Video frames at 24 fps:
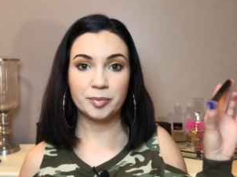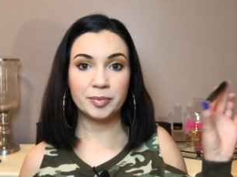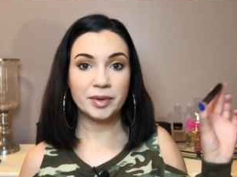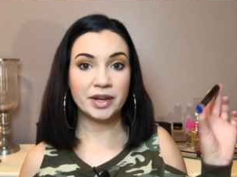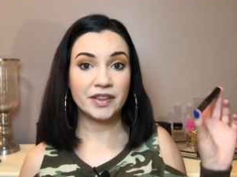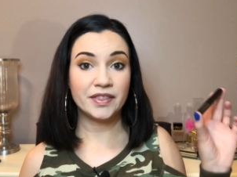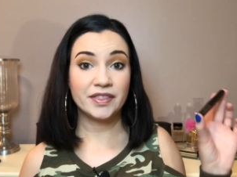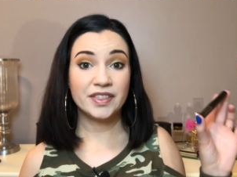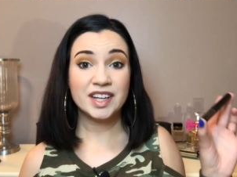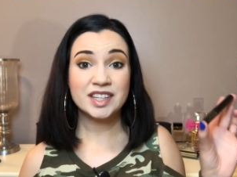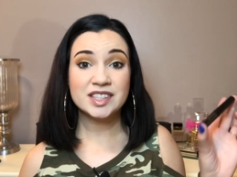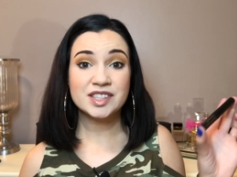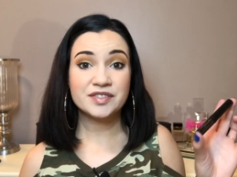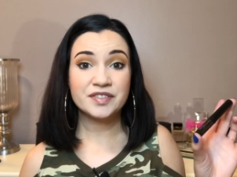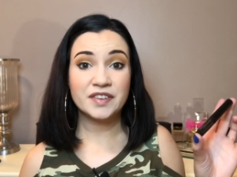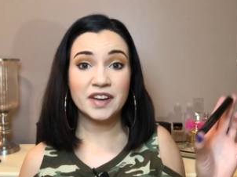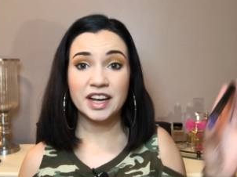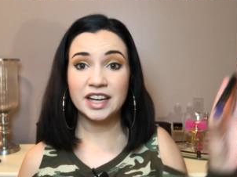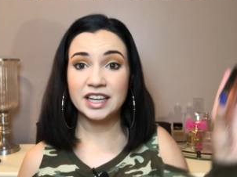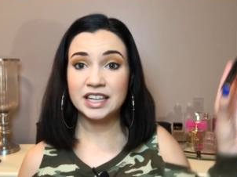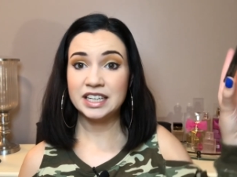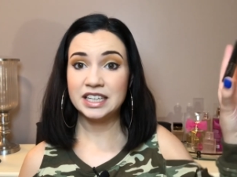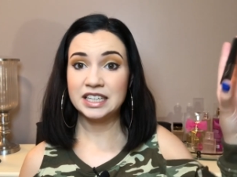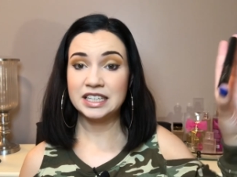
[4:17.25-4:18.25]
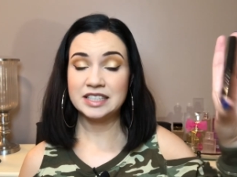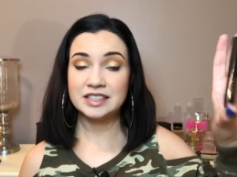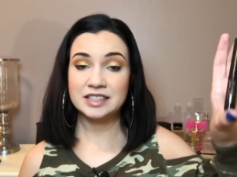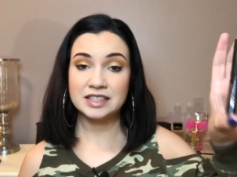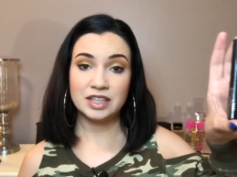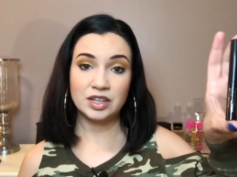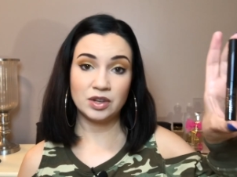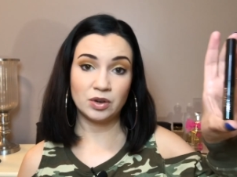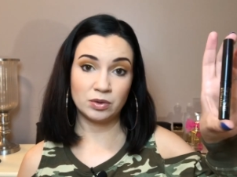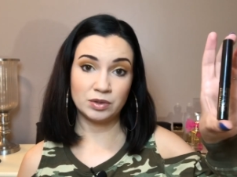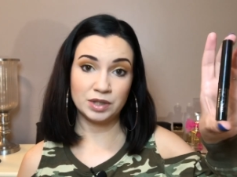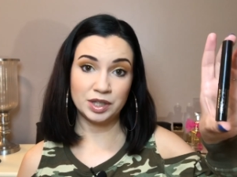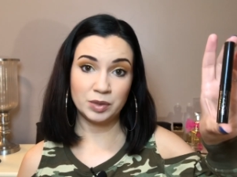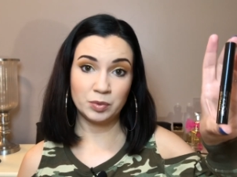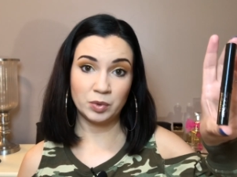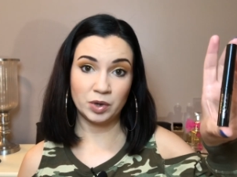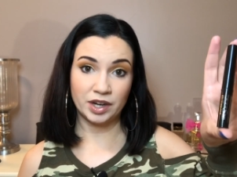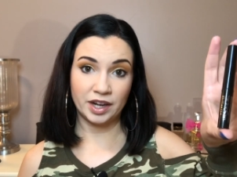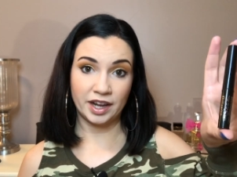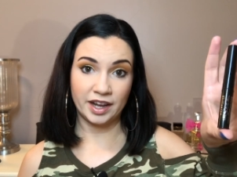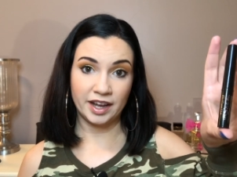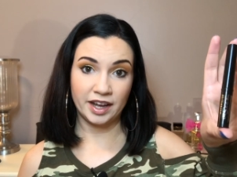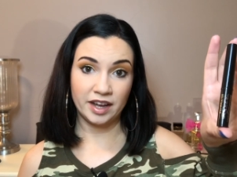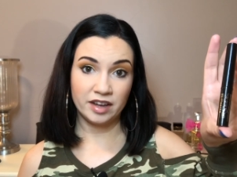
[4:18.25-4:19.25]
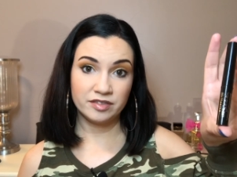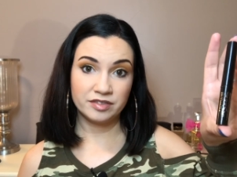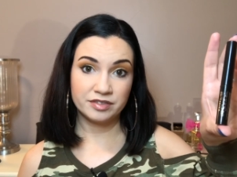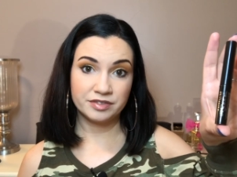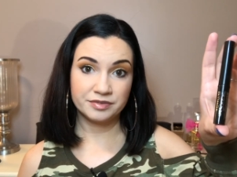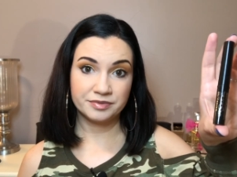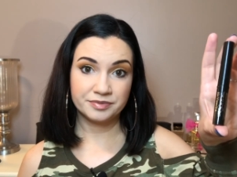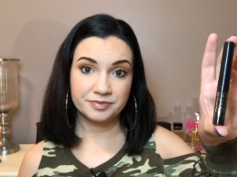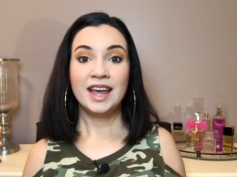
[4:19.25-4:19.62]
but that's fine. It is the only one I have.